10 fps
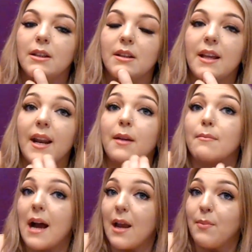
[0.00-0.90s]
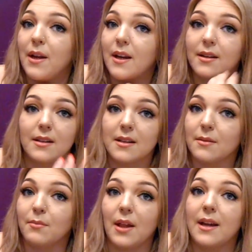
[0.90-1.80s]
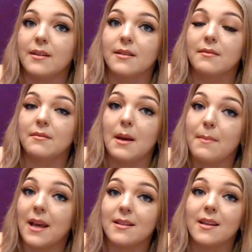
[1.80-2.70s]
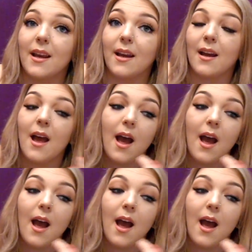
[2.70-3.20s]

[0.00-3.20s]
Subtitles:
that, in my opinion, doesn't blend amazing.